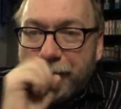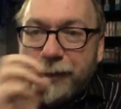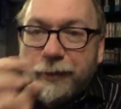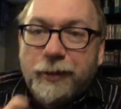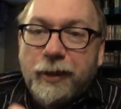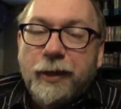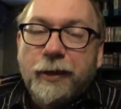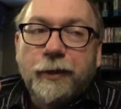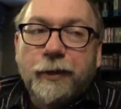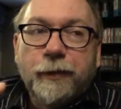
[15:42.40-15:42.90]
is
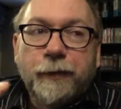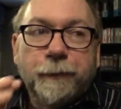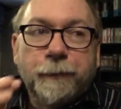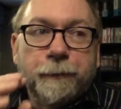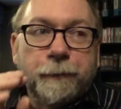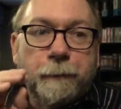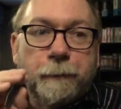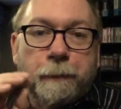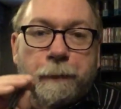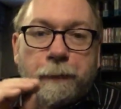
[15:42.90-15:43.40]
that, uh,
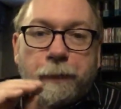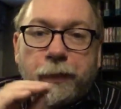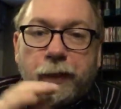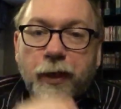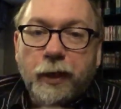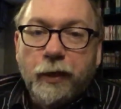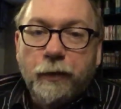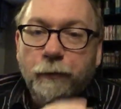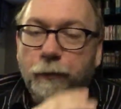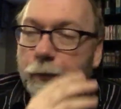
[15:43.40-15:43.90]

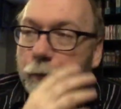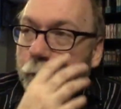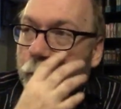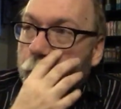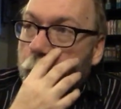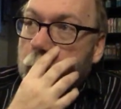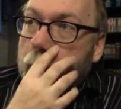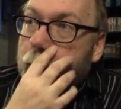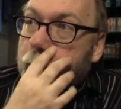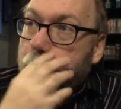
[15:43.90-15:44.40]
and
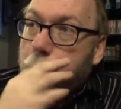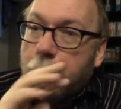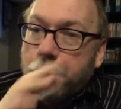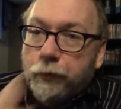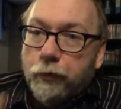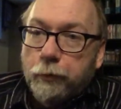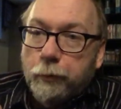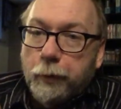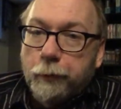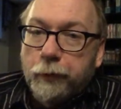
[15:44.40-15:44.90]
Warlock's probably
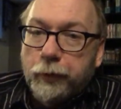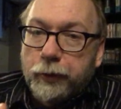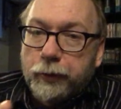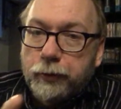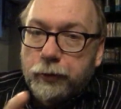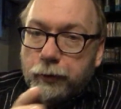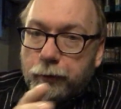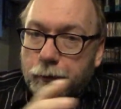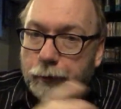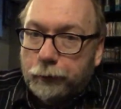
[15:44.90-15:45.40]
going to remember
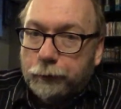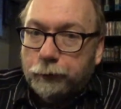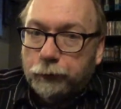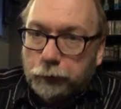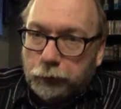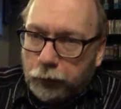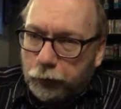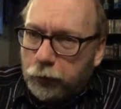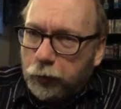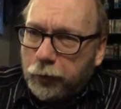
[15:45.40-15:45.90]
this
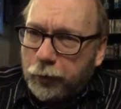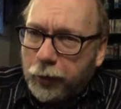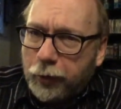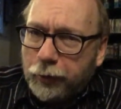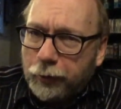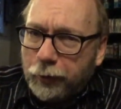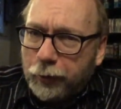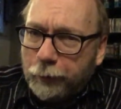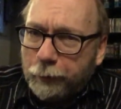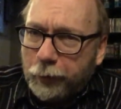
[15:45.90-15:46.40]
because you're
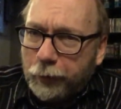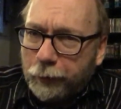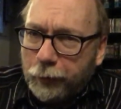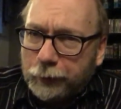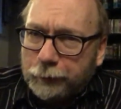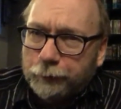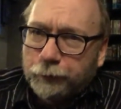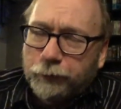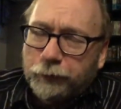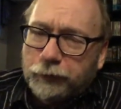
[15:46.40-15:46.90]
Canadian like me,
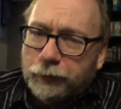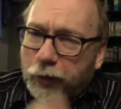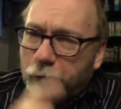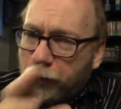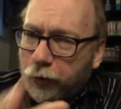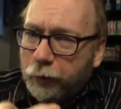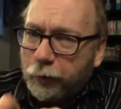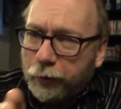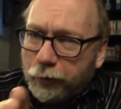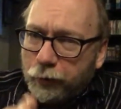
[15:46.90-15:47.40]
right? I know
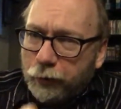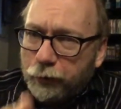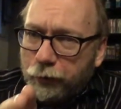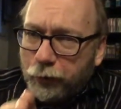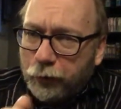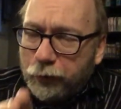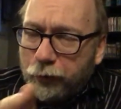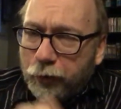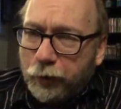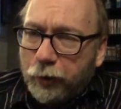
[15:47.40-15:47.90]
you are. You're in
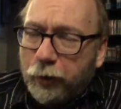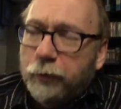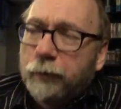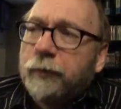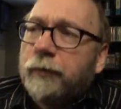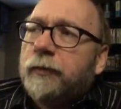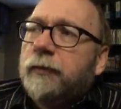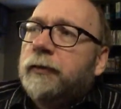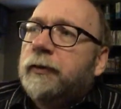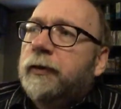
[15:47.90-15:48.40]
Ontario.
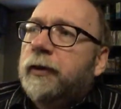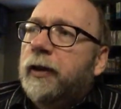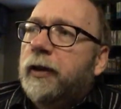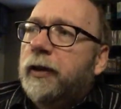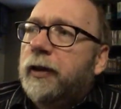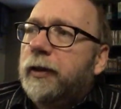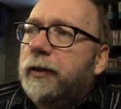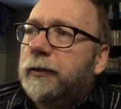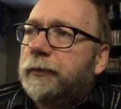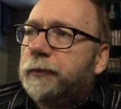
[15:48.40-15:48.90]

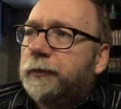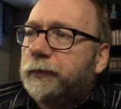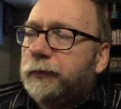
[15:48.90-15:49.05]
Uh,